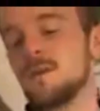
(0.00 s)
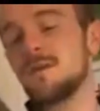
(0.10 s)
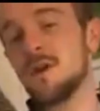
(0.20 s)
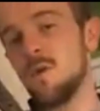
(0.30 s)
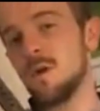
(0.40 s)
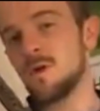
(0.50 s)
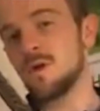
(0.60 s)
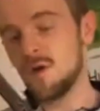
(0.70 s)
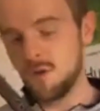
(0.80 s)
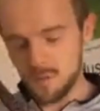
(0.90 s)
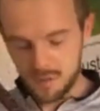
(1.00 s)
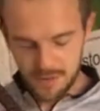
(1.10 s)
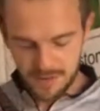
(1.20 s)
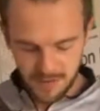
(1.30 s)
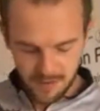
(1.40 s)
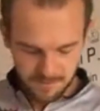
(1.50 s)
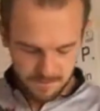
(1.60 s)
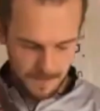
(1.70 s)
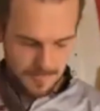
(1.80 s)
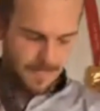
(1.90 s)
we've got one more hold we're going to do,
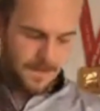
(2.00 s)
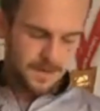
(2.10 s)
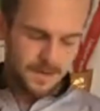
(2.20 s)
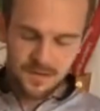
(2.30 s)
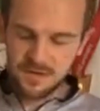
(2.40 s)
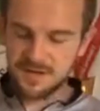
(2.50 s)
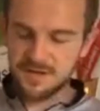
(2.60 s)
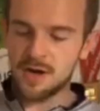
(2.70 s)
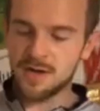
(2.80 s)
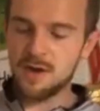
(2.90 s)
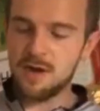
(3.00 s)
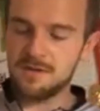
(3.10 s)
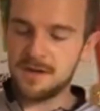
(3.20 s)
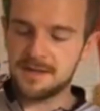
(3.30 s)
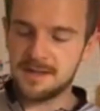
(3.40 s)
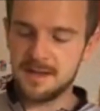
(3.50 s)
just starting off at